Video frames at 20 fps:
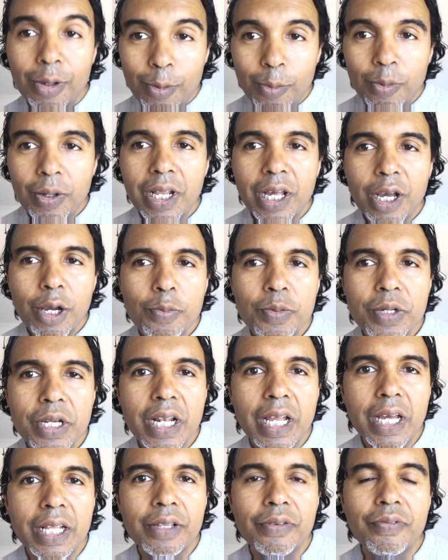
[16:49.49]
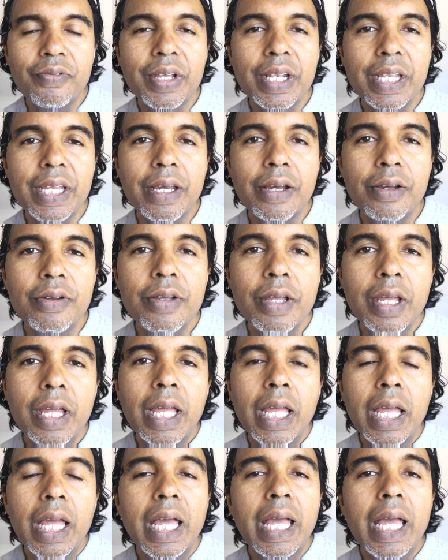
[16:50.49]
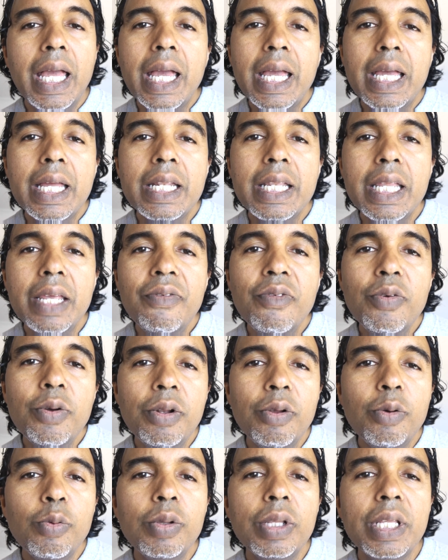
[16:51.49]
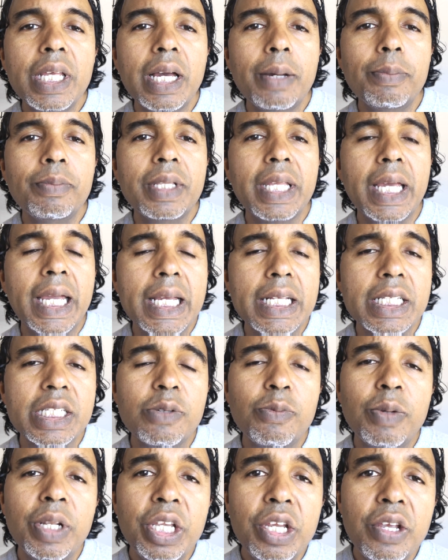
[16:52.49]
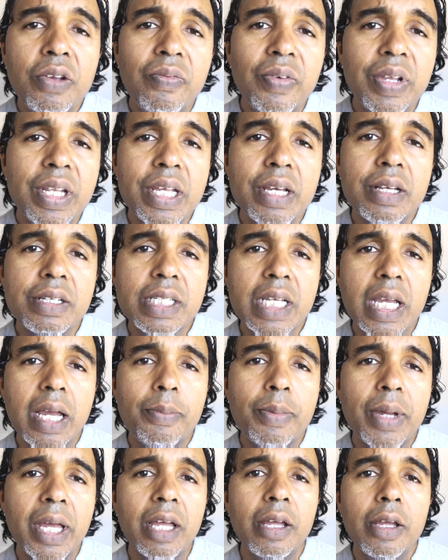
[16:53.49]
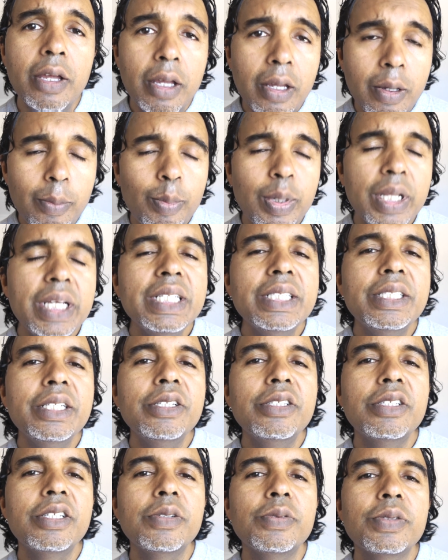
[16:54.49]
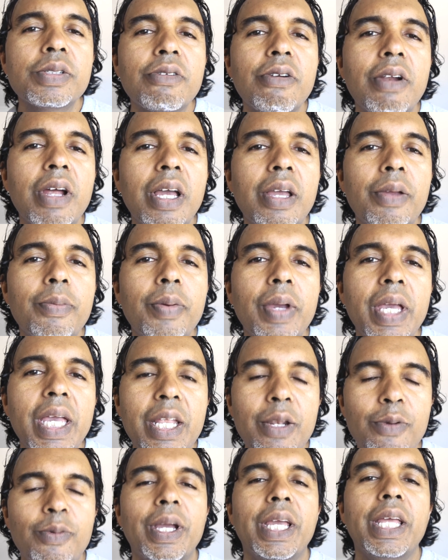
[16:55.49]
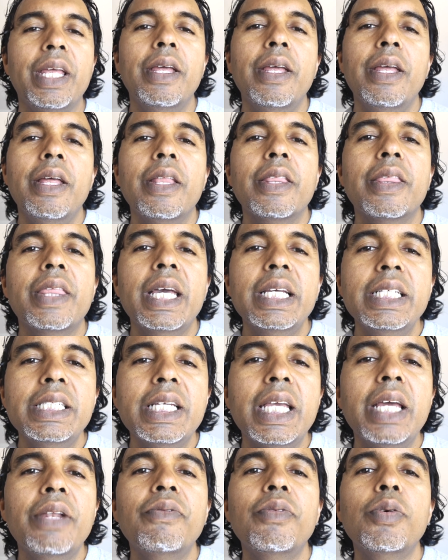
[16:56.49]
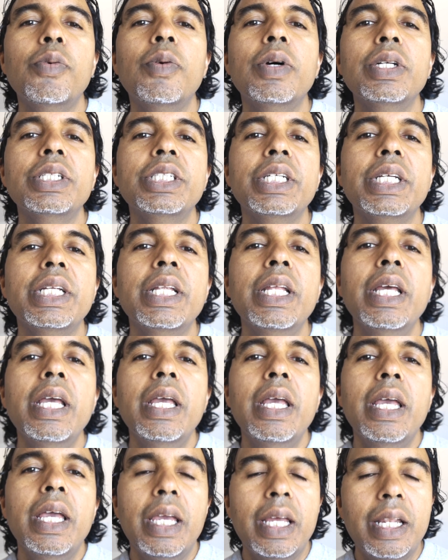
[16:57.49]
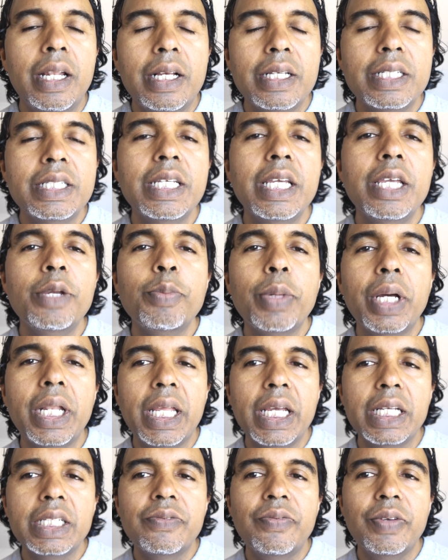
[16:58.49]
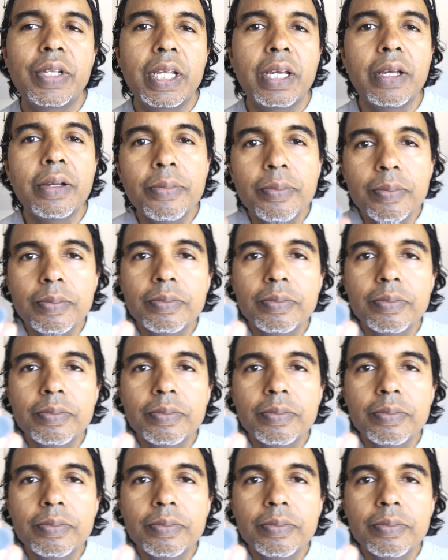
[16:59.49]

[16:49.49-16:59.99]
Well, I hope you liked the video, and if you want all the updates and when new videos come out, please do subscribe. Anyway, thanks again for watching, and I'll see you in my next video.